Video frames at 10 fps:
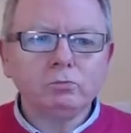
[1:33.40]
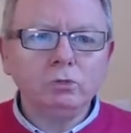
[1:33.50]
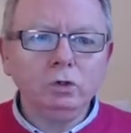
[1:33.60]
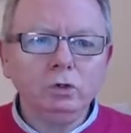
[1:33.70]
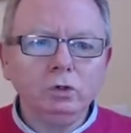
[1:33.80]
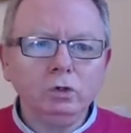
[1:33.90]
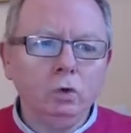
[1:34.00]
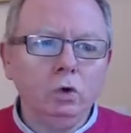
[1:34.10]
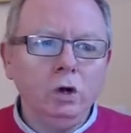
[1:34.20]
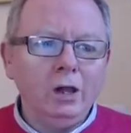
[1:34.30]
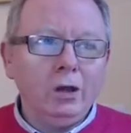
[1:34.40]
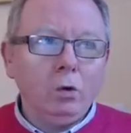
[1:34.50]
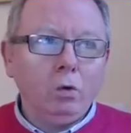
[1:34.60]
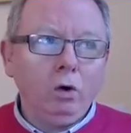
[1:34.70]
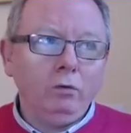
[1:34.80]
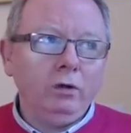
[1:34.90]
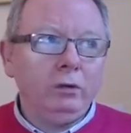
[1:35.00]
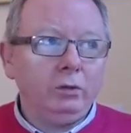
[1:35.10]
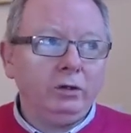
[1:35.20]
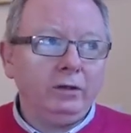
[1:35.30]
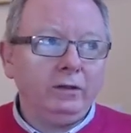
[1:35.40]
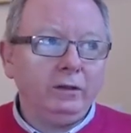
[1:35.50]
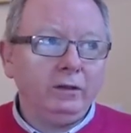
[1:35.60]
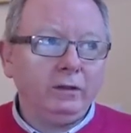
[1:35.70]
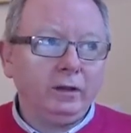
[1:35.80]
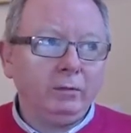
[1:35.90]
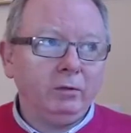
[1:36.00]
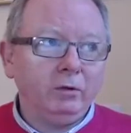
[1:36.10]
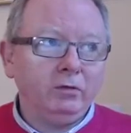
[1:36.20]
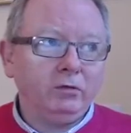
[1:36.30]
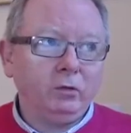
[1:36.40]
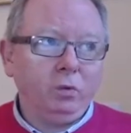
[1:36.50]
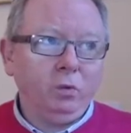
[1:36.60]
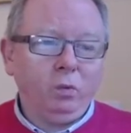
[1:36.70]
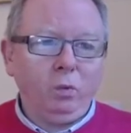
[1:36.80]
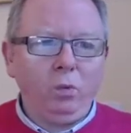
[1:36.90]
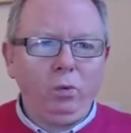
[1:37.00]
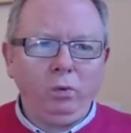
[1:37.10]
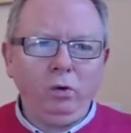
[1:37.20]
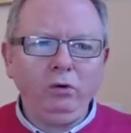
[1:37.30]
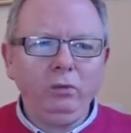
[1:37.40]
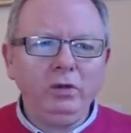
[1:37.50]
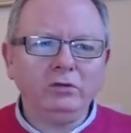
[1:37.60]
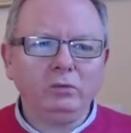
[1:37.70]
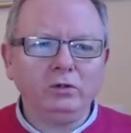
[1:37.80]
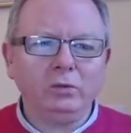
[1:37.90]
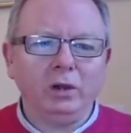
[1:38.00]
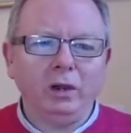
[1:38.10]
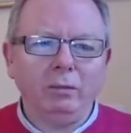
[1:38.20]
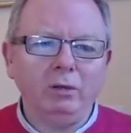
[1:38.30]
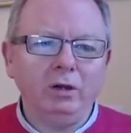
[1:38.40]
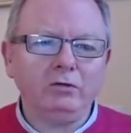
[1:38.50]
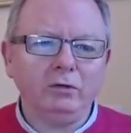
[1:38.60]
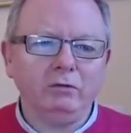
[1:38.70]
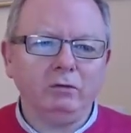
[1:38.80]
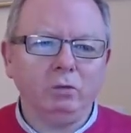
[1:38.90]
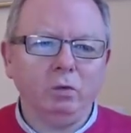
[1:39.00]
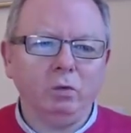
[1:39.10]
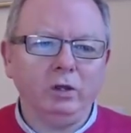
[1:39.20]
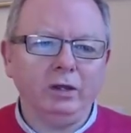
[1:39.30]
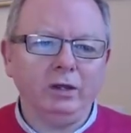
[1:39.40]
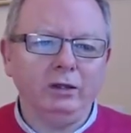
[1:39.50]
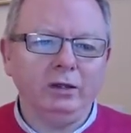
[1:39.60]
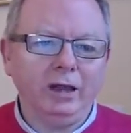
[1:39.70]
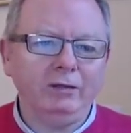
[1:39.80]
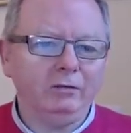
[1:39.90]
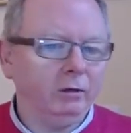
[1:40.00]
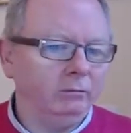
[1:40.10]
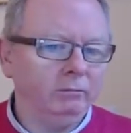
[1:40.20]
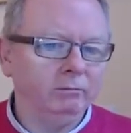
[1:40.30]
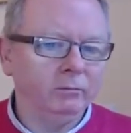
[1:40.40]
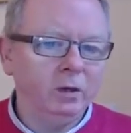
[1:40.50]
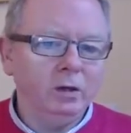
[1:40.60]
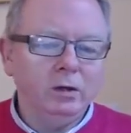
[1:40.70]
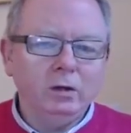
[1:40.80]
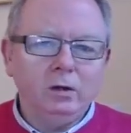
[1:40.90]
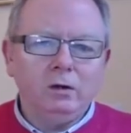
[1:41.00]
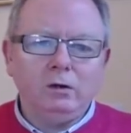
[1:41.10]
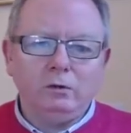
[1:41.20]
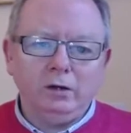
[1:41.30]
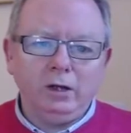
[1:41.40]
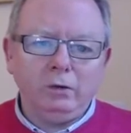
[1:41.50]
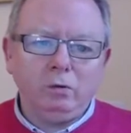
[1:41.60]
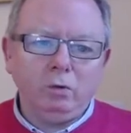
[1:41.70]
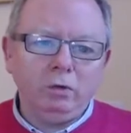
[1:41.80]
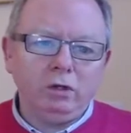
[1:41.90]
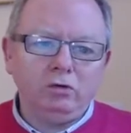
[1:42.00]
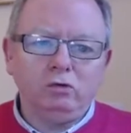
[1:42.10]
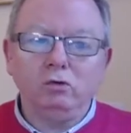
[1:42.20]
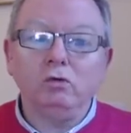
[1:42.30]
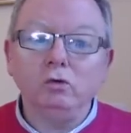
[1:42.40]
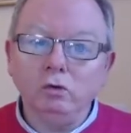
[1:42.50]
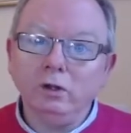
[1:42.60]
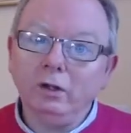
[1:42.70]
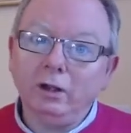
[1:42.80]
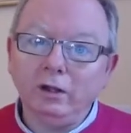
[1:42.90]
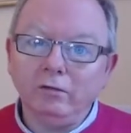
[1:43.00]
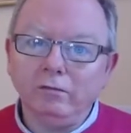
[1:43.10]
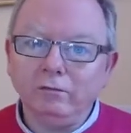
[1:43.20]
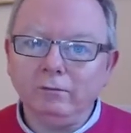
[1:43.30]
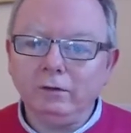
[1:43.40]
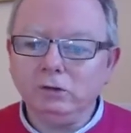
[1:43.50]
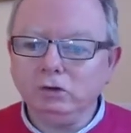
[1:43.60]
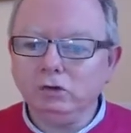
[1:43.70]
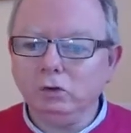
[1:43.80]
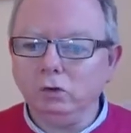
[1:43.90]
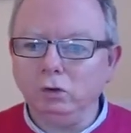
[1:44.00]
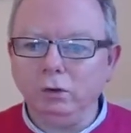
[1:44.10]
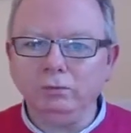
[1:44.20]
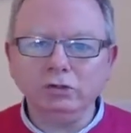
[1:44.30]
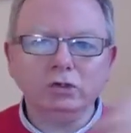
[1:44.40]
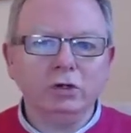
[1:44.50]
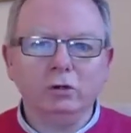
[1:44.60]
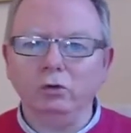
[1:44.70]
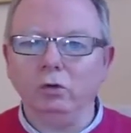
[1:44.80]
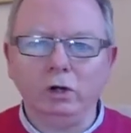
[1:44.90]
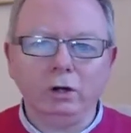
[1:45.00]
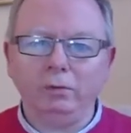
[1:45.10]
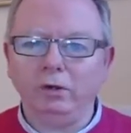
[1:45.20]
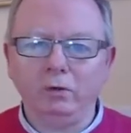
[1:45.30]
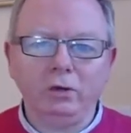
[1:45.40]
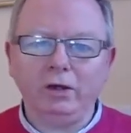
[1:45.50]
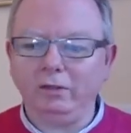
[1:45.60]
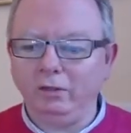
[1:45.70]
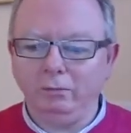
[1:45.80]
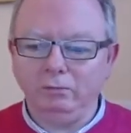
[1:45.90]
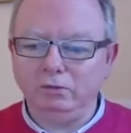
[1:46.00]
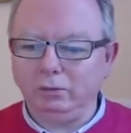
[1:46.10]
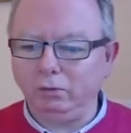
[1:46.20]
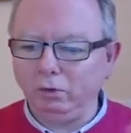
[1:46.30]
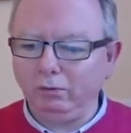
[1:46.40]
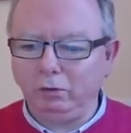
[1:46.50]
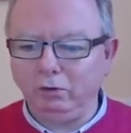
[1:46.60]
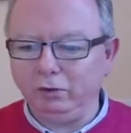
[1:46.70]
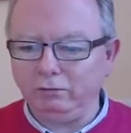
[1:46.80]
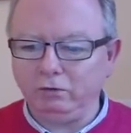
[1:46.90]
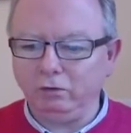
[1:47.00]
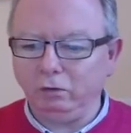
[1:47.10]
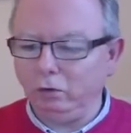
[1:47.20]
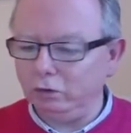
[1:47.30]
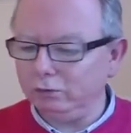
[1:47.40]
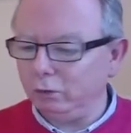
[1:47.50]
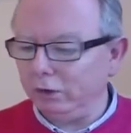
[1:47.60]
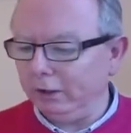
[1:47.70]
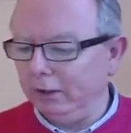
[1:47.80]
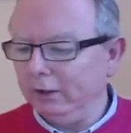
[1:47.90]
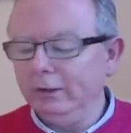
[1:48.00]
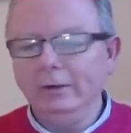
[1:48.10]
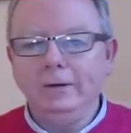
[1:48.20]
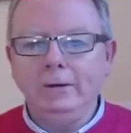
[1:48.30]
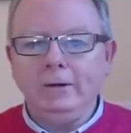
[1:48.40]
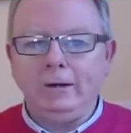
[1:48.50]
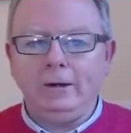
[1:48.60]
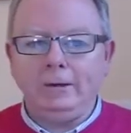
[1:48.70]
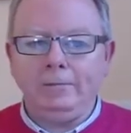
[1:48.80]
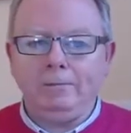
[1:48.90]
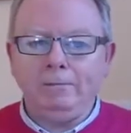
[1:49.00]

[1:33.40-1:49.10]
So what I really want you to think about is, what are the ways in which we limit ourselves and what we can get done, all right, and what we can do in life. So I'm just going to go through a couple of quick themes. I'm not going to be on here for too long this morning. The